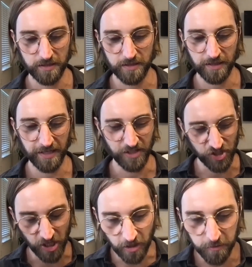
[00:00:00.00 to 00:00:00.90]
assistant that I
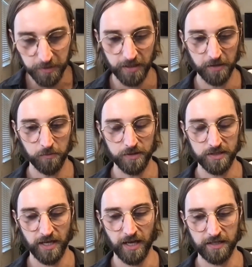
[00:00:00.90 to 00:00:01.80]
shared with him was
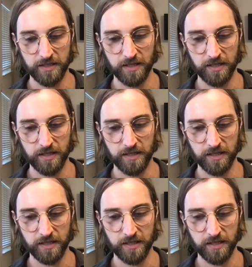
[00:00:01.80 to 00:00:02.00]
that